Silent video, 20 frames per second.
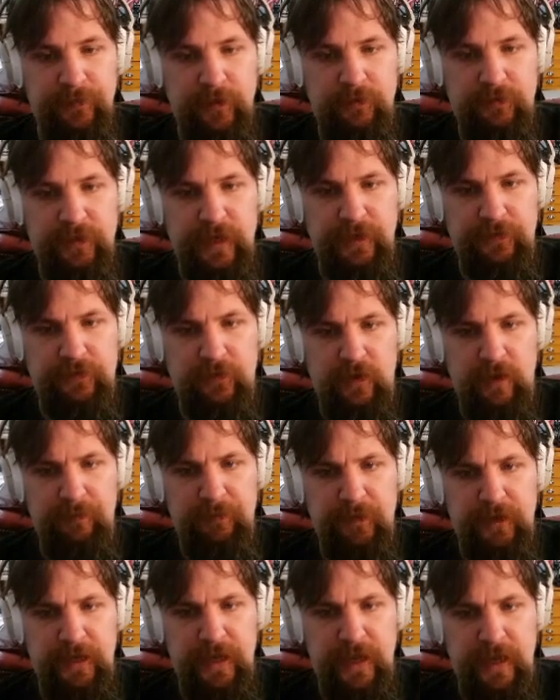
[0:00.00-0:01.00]
Okay, so
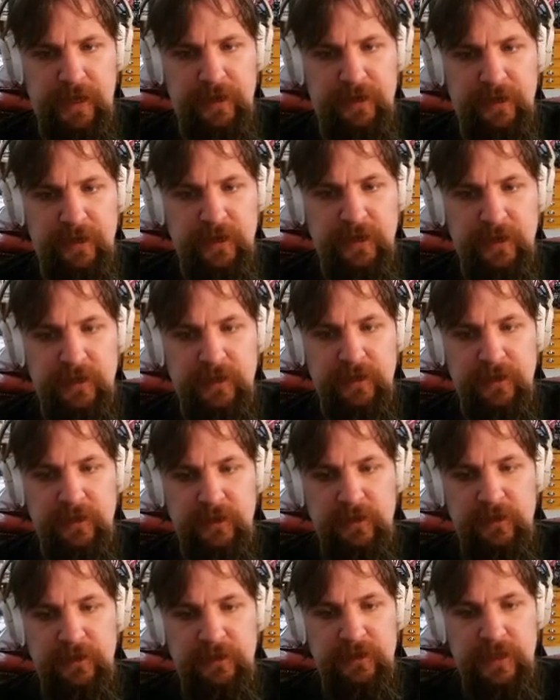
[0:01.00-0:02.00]
I'm going to head
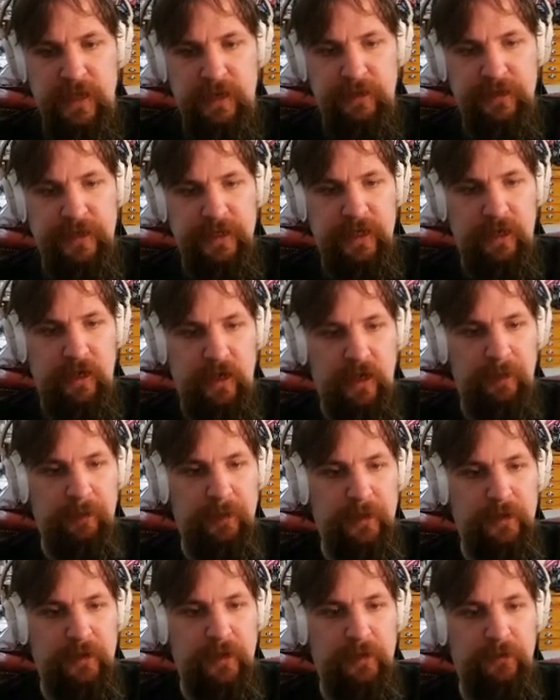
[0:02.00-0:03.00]
down here and I'm
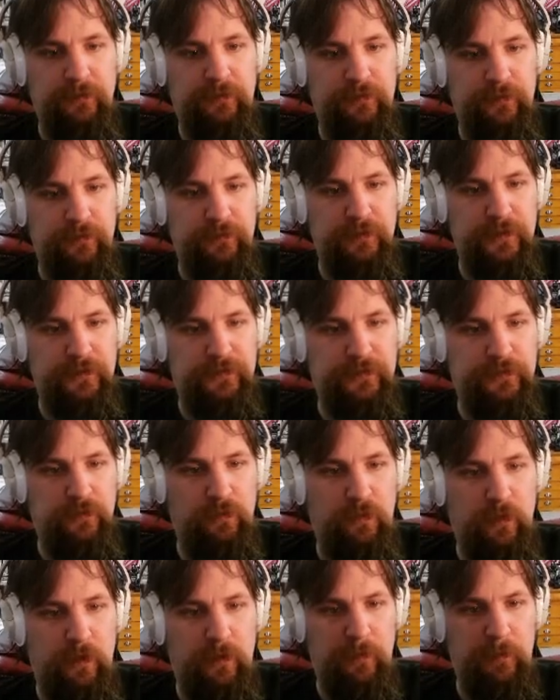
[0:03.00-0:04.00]
going to go through this
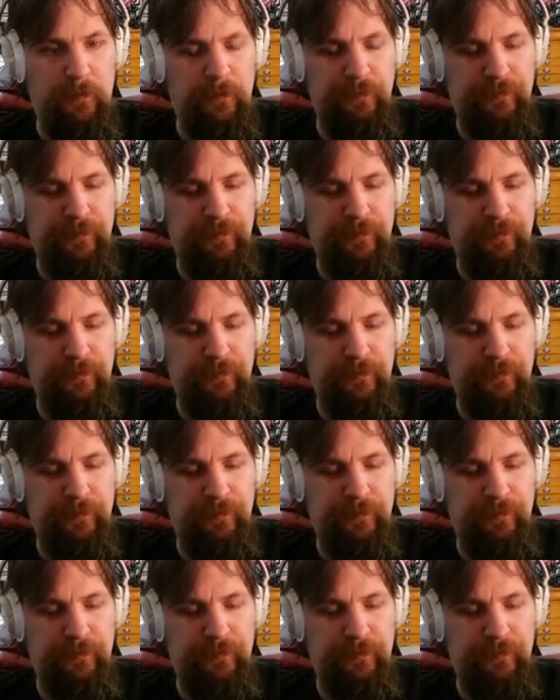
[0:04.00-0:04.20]
door.